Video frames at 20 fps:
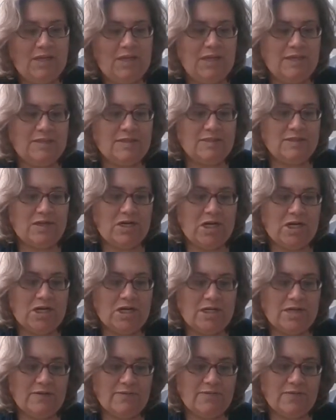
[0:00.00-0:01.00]
It says
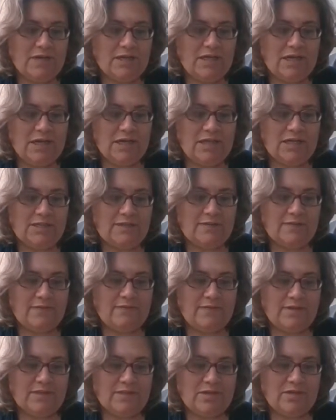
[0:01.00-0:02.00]
Garden of the Gods
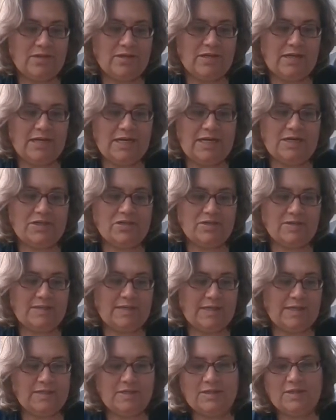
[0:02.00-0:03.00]
Visitor and Nature
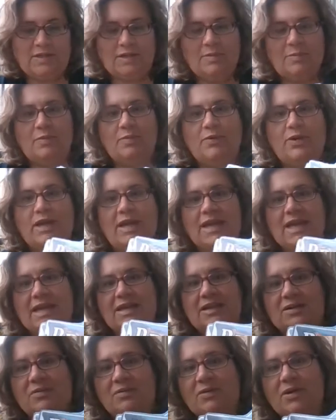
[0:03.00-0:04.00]
Center,
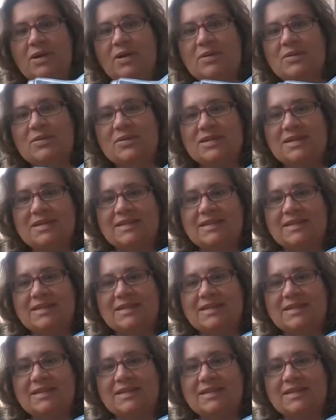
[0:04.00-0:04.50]
Brianna Road.